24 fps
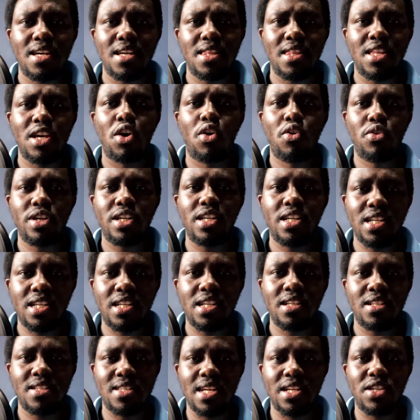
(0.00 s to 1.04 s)
the only
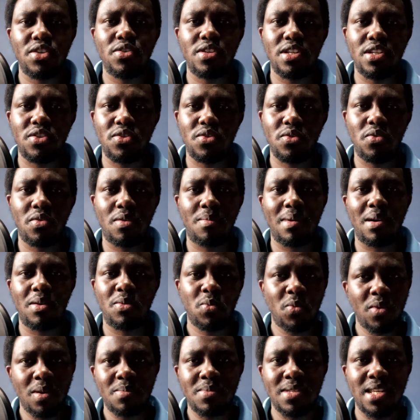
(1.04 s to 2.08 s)
details that you need to know
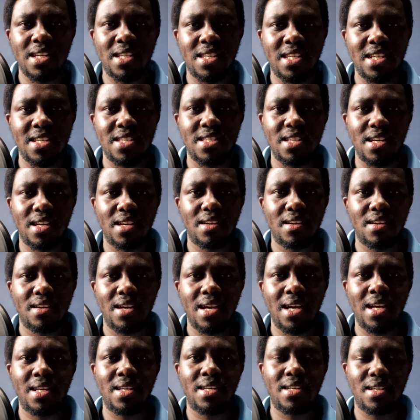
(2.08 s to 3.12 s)
about website testing.
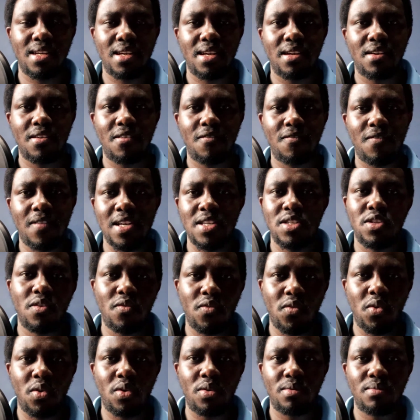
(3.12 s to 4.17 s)
And first
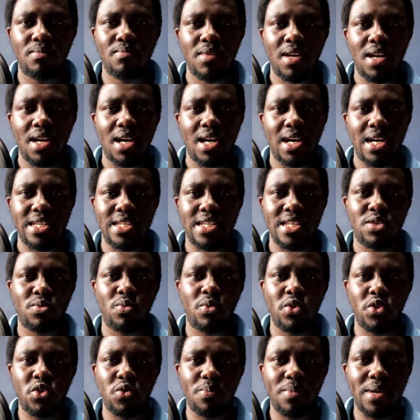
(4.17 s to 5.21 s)
of all, I just
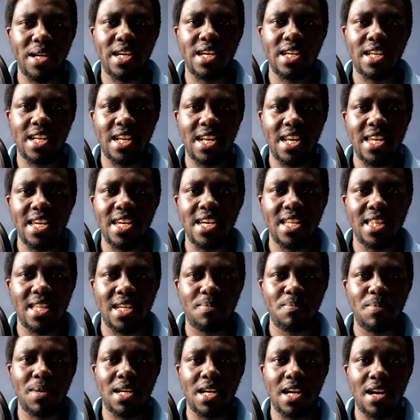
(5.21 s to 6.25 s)
want to make it clear
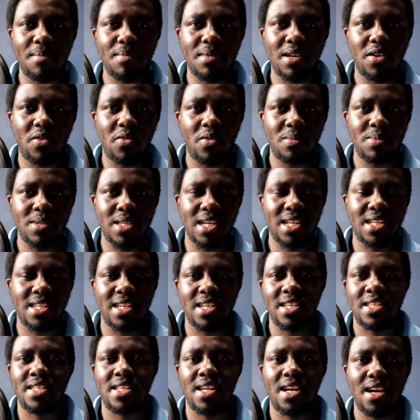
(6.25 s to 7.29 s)
that becoming a website
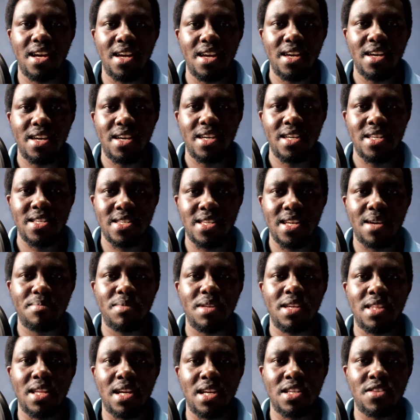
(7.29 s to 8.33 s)
tester is
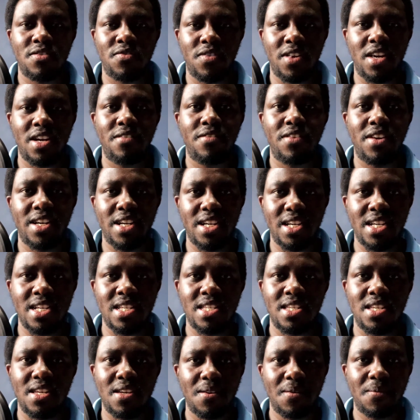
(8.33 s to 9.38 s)
something that is very, very
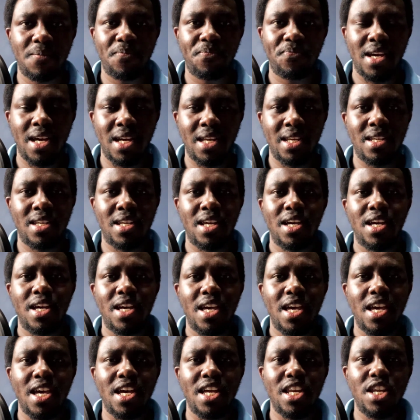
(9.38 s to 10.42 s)
easy and
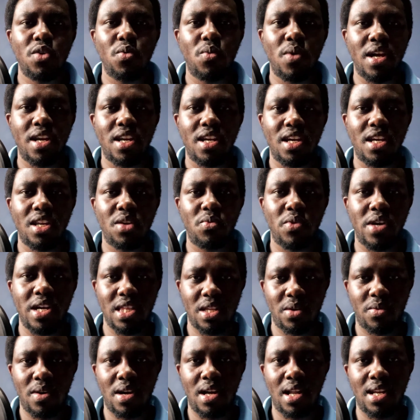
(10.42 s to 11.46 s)
anyone anywhere in
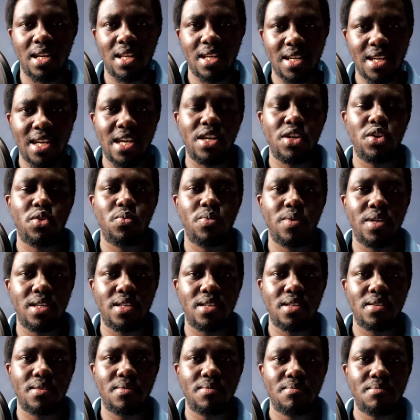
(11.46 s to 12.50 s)
the world can do
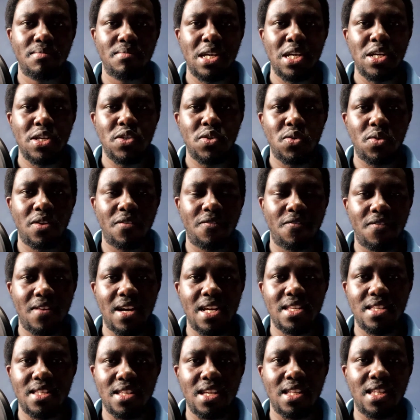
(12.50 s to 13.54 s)
it. So the
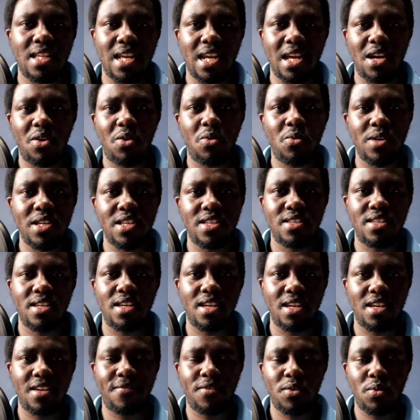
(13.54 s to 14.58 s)
first thing that I always
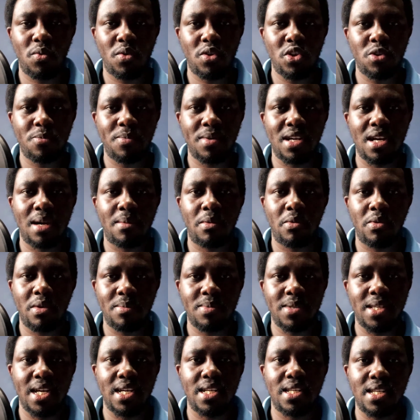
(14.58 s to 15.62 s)
say if you want to become a
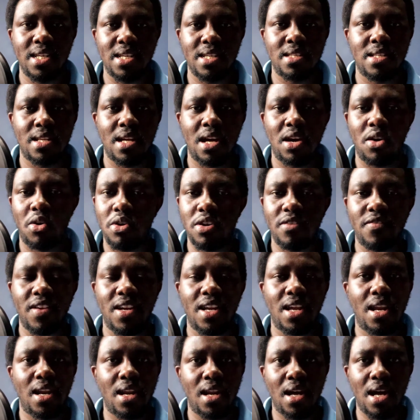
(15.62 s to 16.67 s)
website tester or even
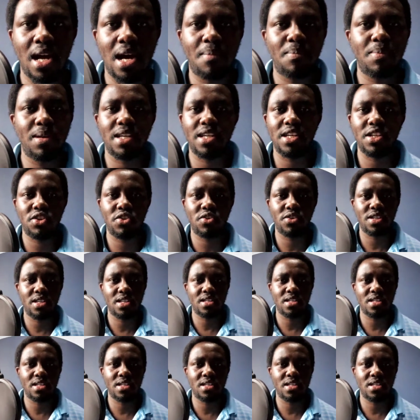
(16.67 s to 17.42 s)
an application